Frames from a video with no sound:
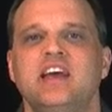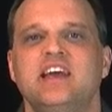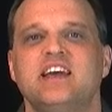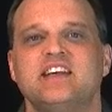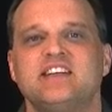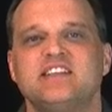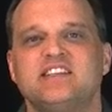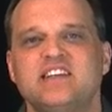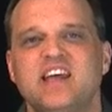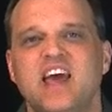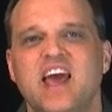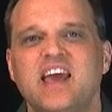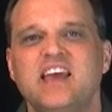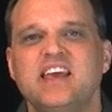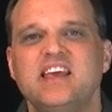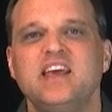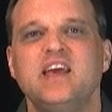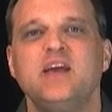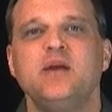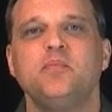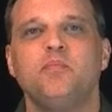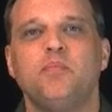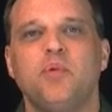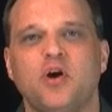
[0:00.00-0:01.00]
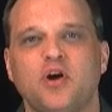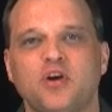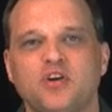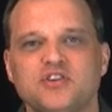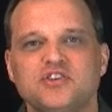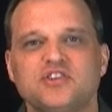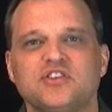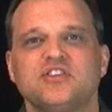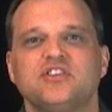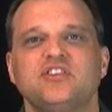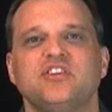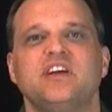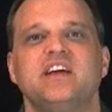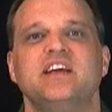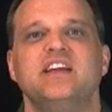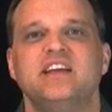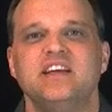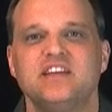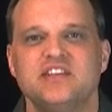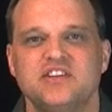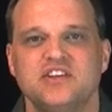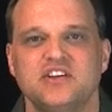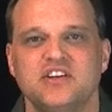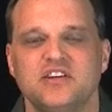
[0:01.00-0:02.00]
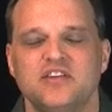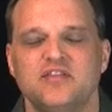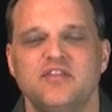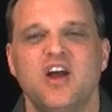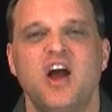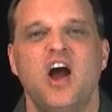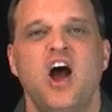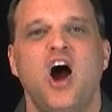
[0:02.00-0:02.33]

is taking personal initiative.